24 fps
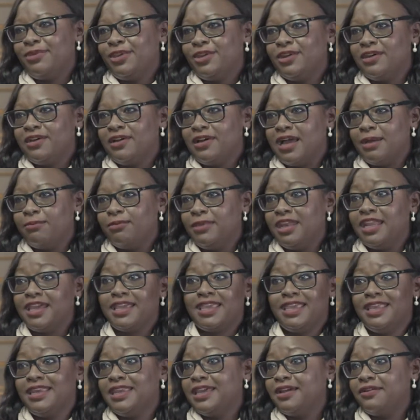You know, I'm
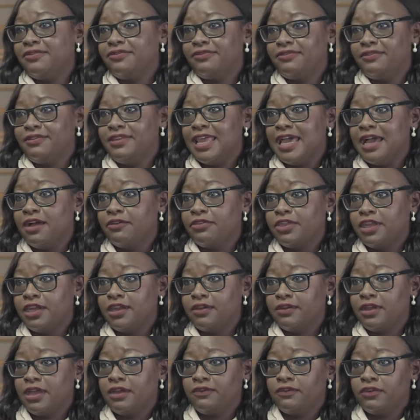lucky enough now that
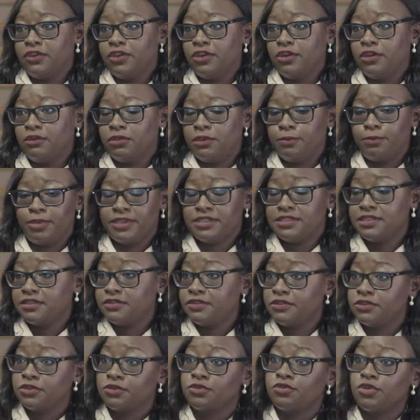the business
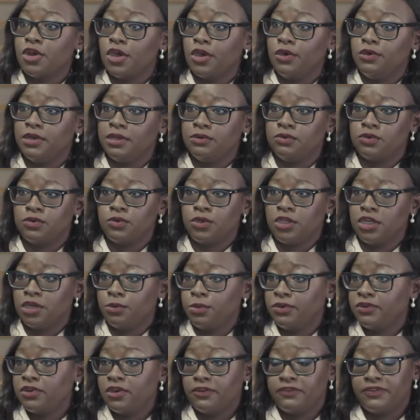has grown, and, you know,
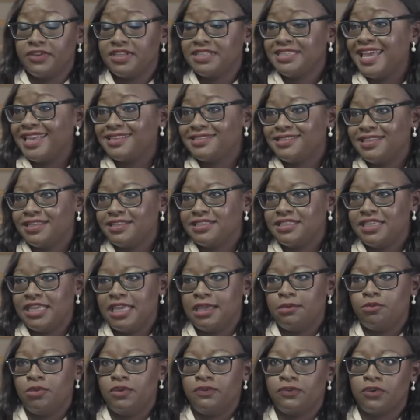we've got a fantastic
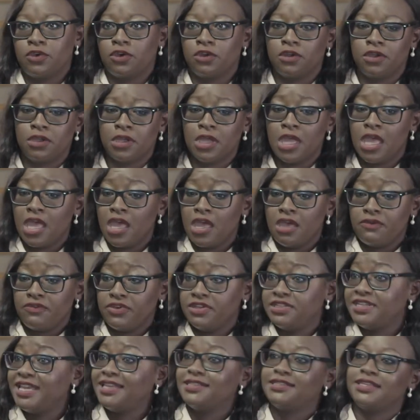team. We've got a
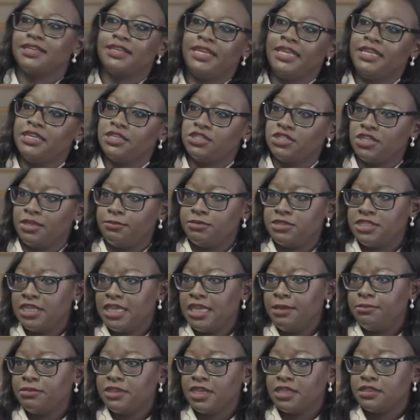fantastic leadership
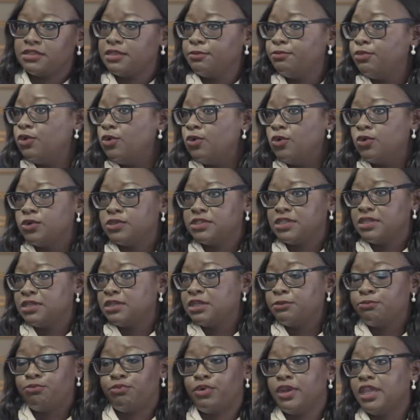team that support
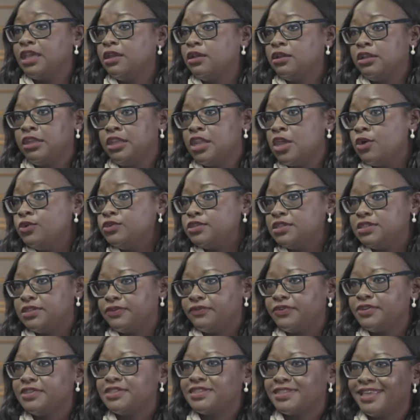and bring loads of
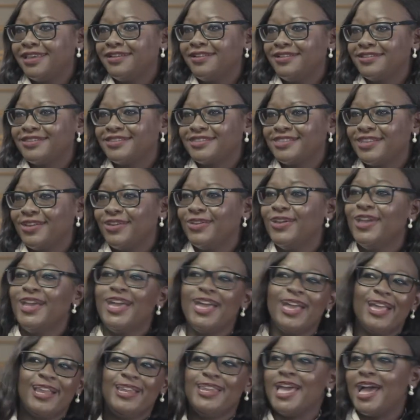different skills. So
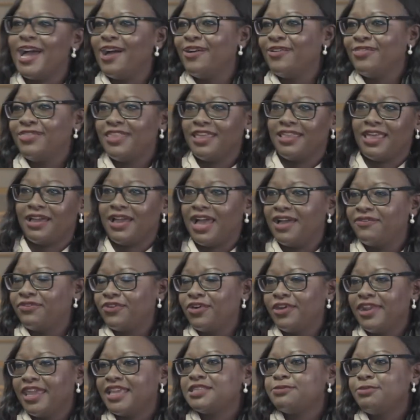now I've
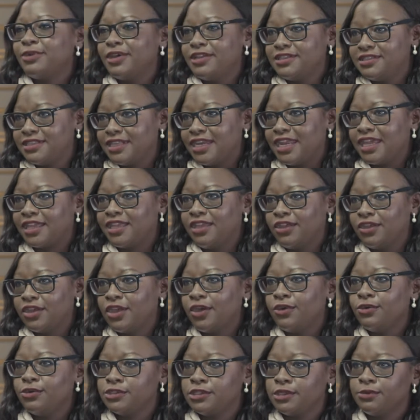got experts that I can
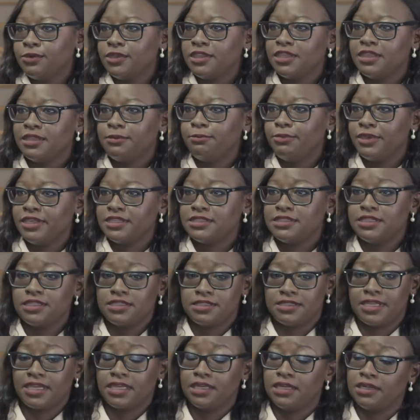go to within the
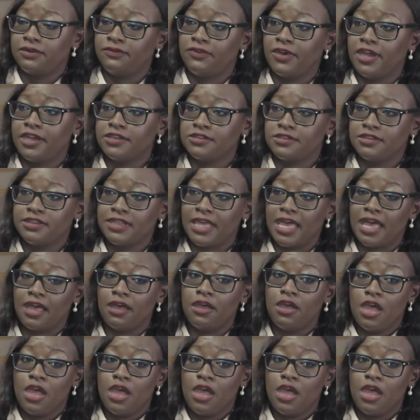business that can advise on that.